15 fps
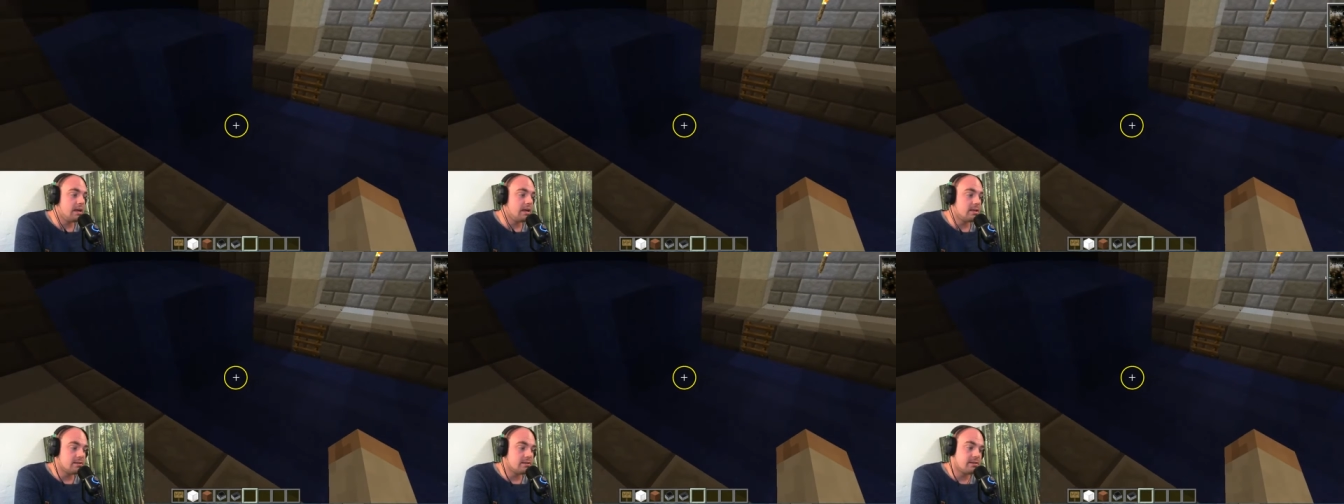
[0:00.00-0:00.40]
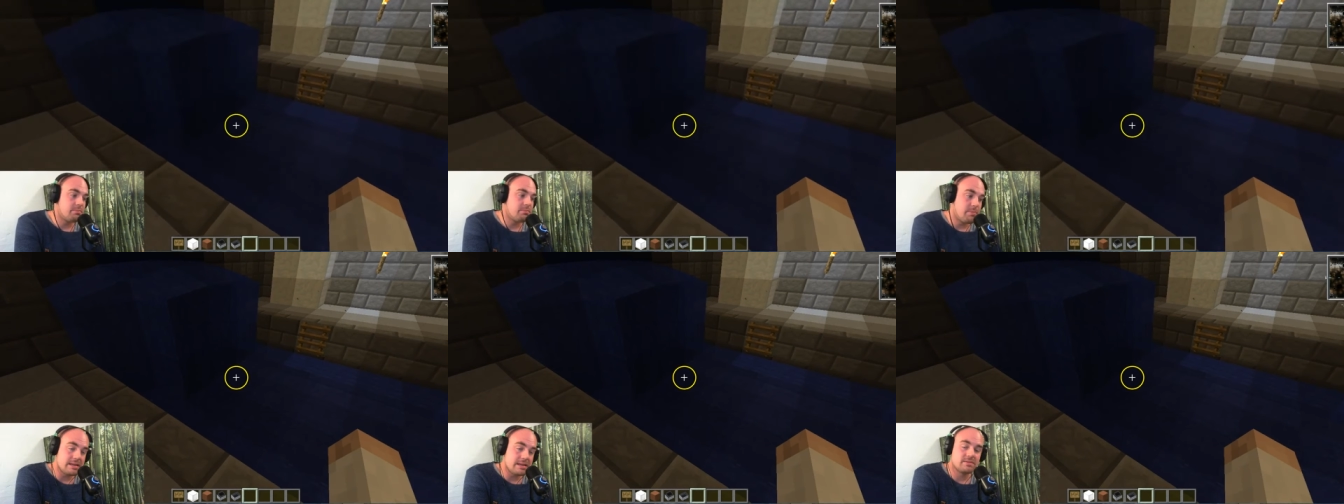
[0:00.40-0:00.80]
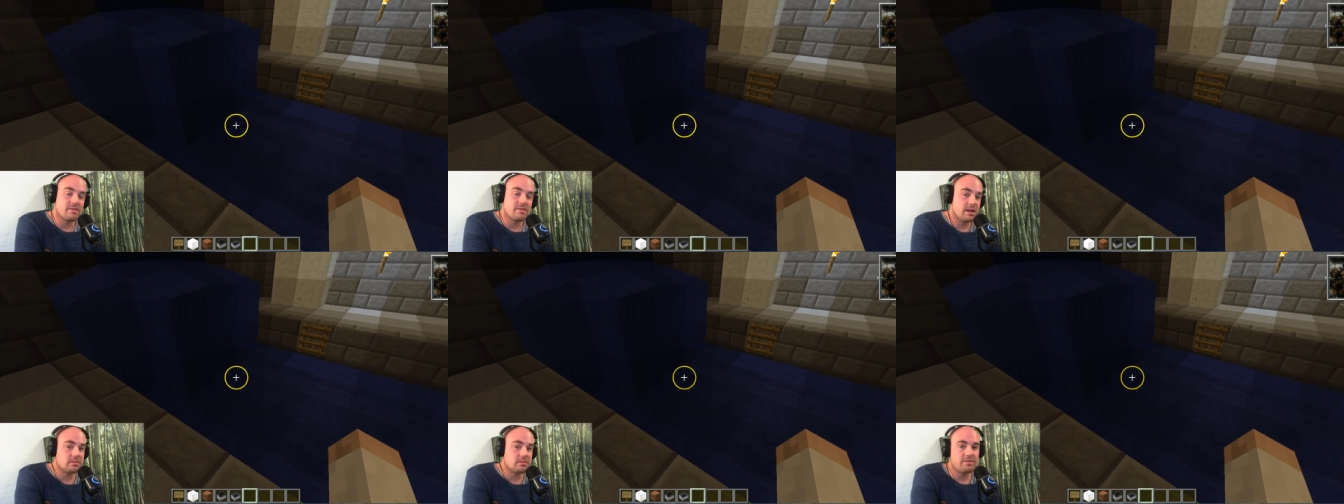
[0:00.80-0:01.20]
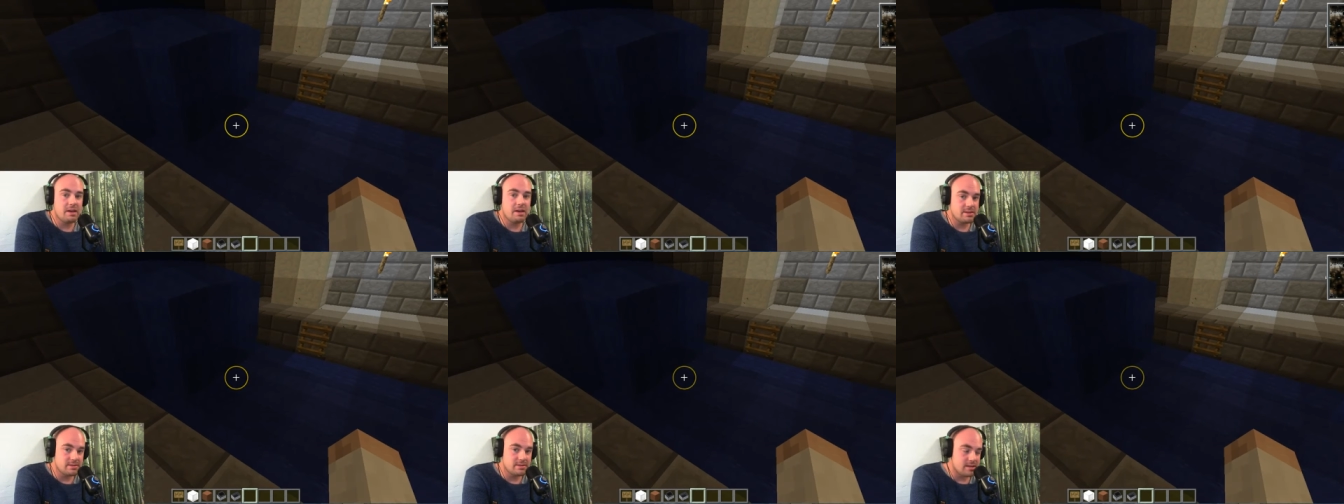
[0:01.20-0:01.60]
It is the best Final
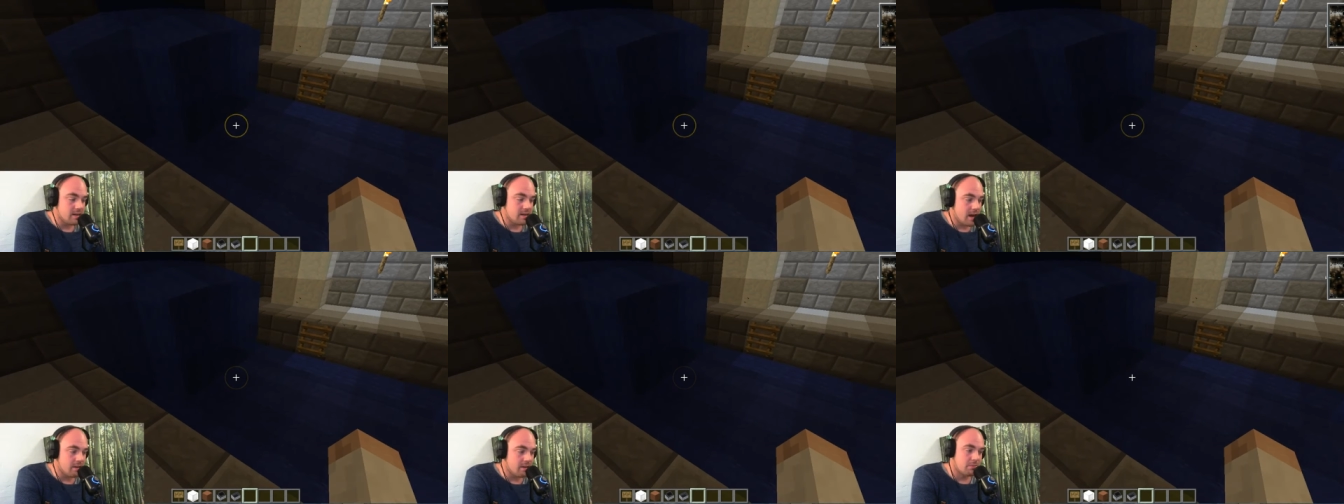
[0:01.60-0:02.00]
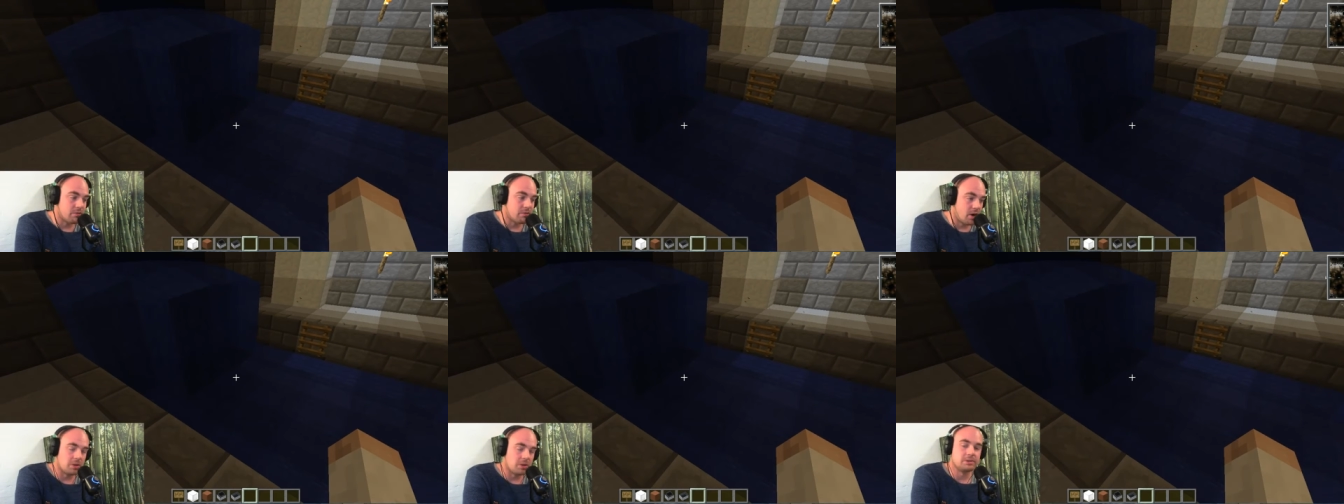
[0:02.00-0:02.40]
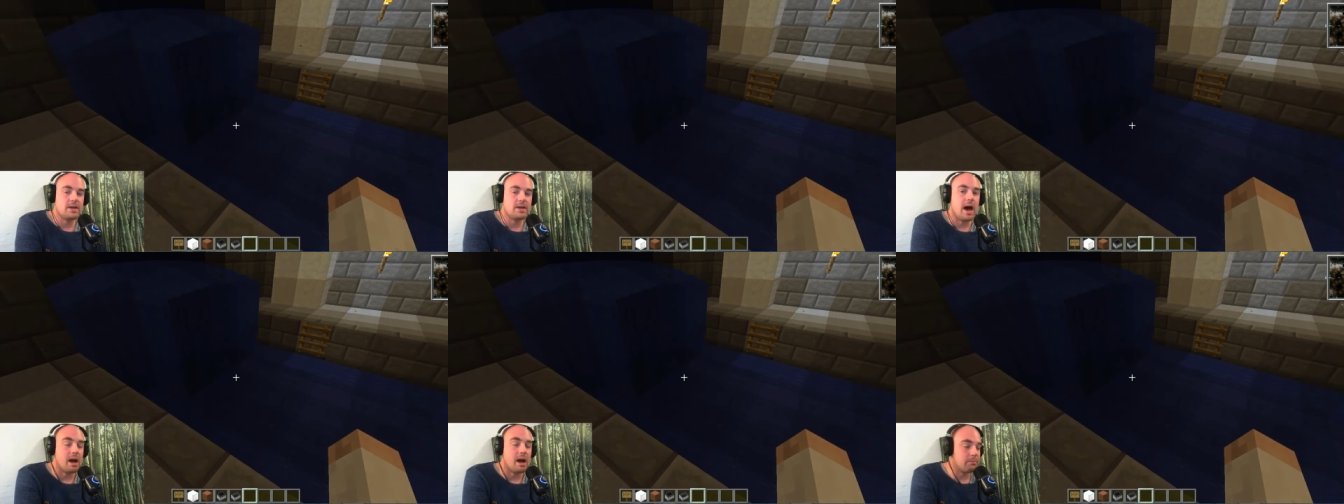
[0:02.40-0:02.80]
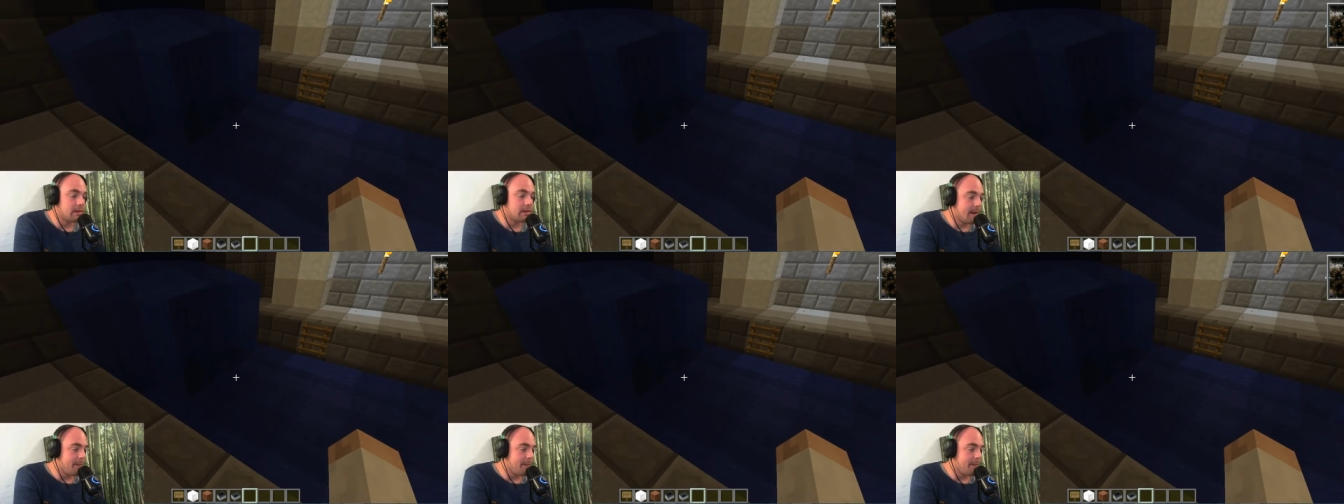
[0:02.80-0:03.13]
Fantasy game of all time,